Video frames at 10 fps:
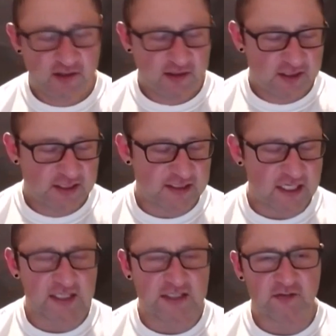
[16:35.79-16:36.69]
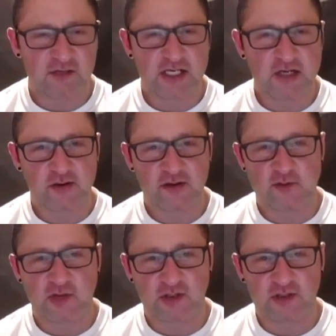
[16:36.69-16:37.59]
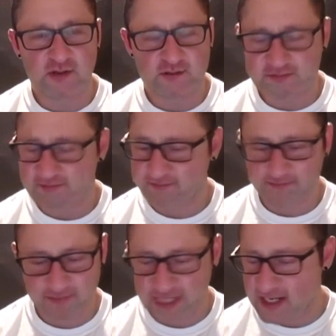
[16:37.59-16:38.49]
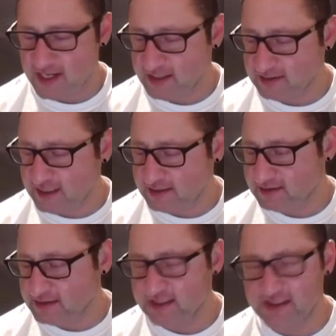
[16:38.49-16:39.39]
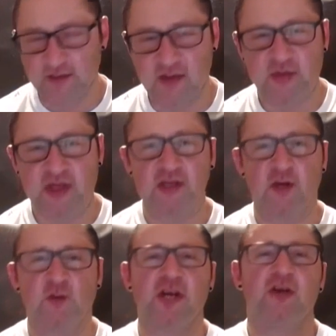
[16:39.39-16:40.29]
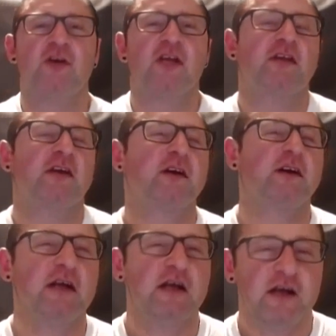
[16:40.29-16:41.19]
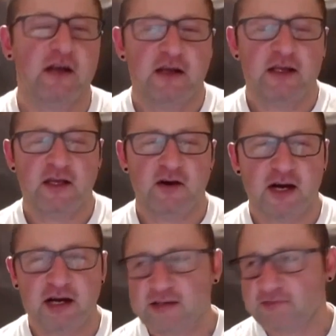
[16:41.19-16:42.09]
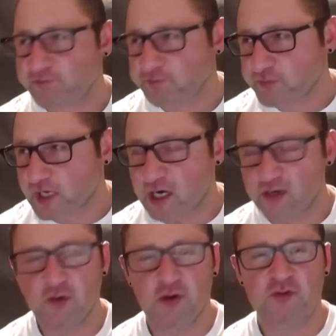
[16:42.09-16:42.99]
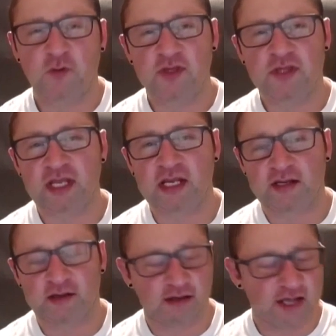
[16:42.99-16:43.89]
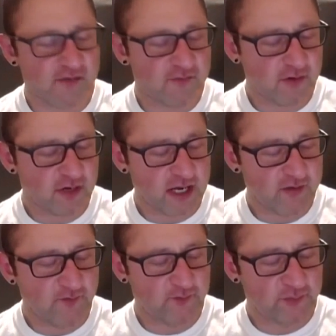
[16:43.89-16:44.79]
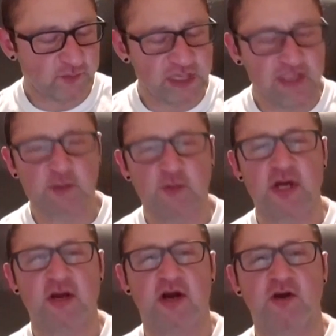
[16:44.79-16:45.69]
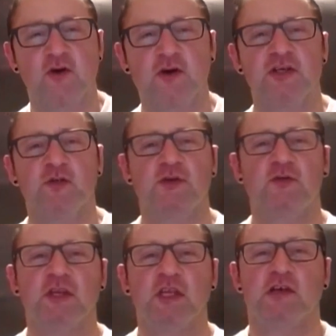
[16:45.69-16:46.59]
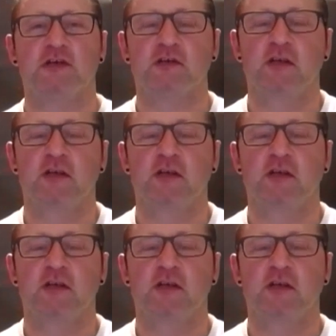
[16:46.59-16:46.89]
stinks of like urine or mildew, yeah, that, that's that, that might be a deal breaker right there. You know, uh, hardcore is one thing. I have I've been to some great hardcore gyms over the years,